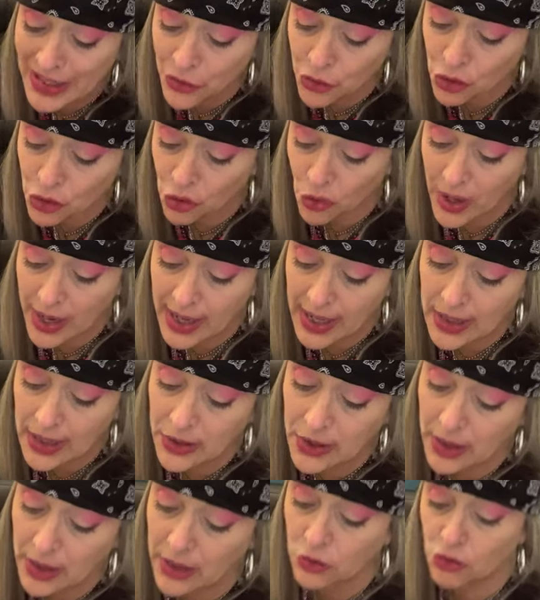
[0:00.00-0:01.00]

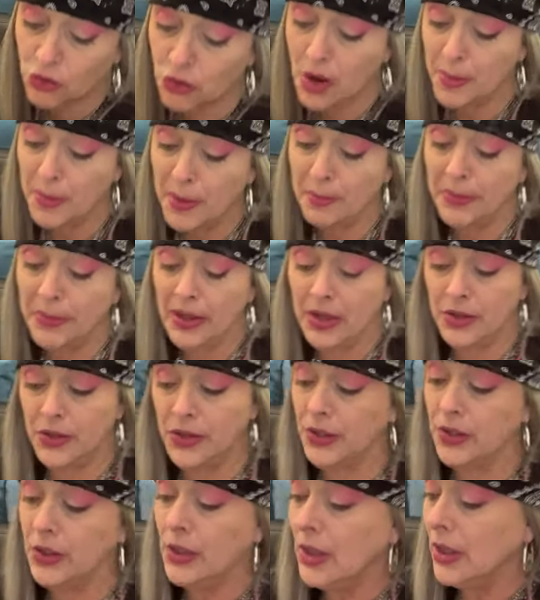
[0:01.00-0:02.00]
entrained and trauma
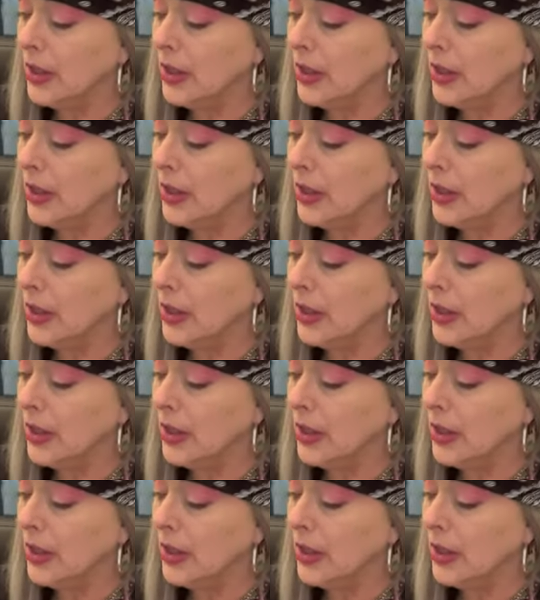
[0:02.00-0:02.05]
bonded